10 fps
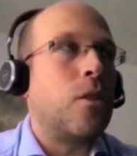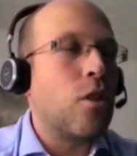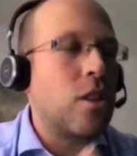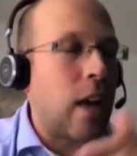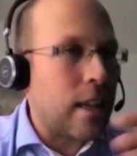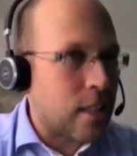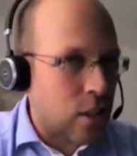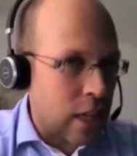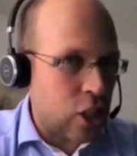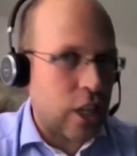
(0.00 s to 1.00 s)
not as
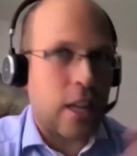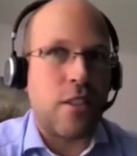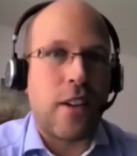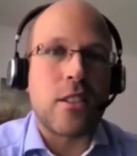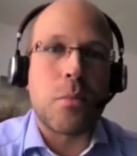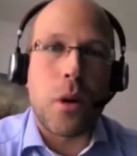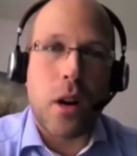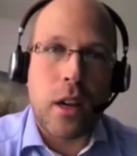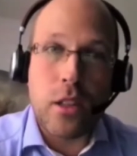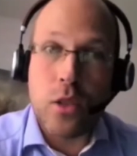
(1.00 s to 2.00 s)
such advanced
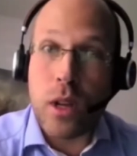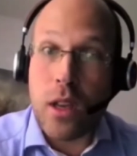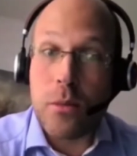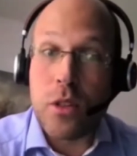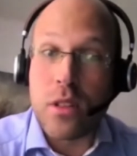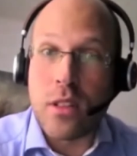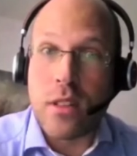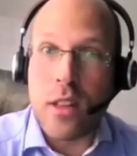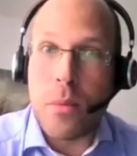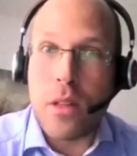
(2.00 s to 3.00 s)
markets when it comes to
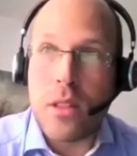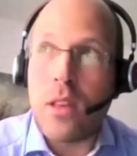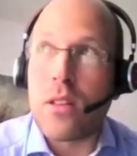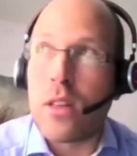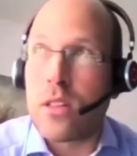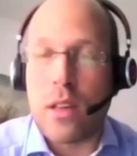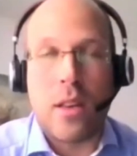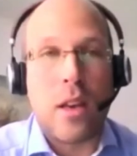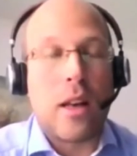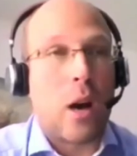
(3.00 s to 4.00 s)
sustainability, let's
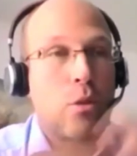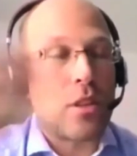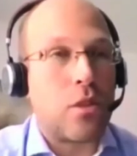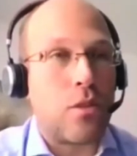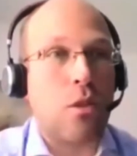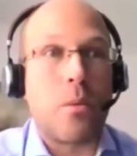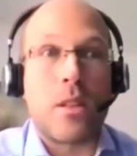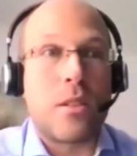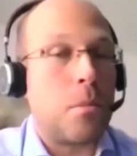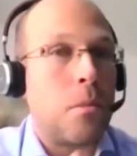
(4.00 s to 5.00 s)
say outside of
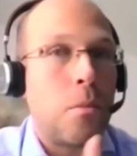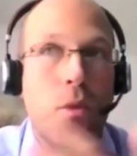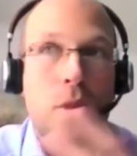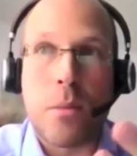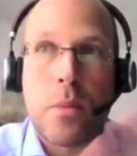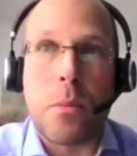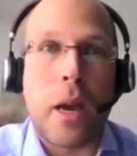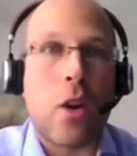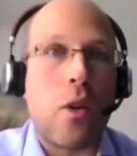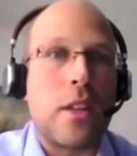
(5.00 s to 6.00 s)
Europe, for example,
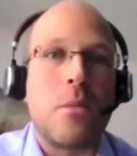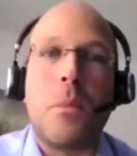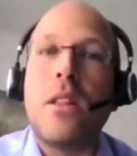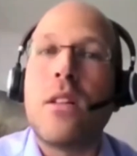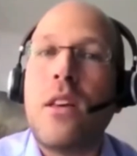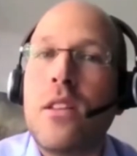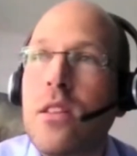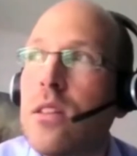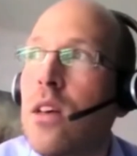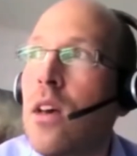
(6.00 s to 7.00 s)
my colleagues in Middle
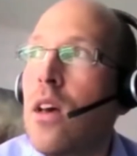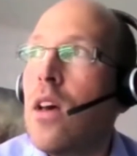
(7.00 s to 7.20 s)
East,